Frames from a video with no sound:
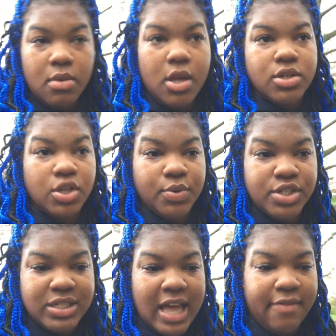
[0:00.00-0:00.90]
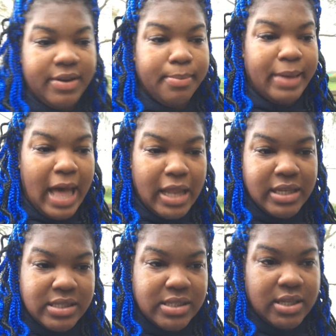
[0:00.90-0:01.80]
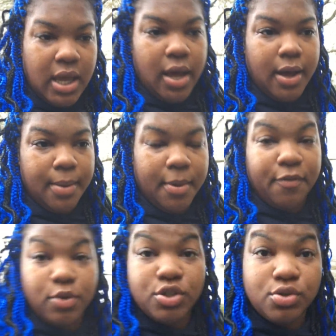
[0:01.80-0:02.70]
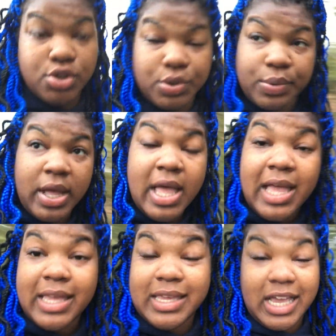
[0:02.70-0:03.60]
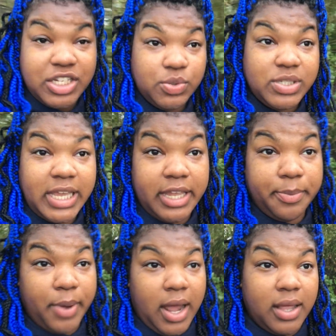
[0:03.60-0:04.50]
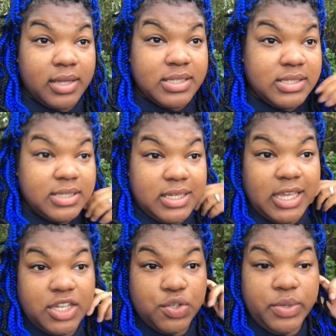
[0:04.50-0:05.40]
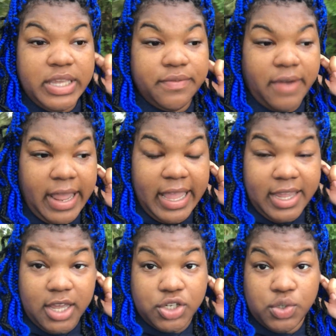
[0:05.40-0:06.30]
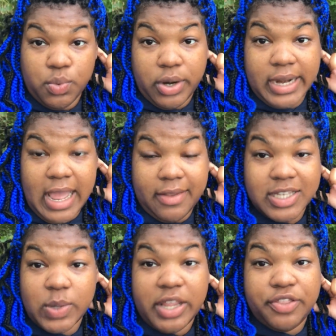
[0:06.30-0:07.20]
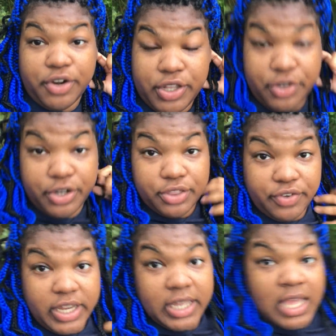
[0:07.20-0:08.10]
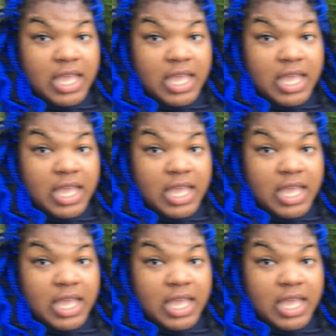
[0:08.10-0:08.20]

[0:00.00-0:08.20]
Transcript: So it's just having a balance of what you do. Yes, you take your products. Yes, you eat right, and yes, you work out. That's why the 30-33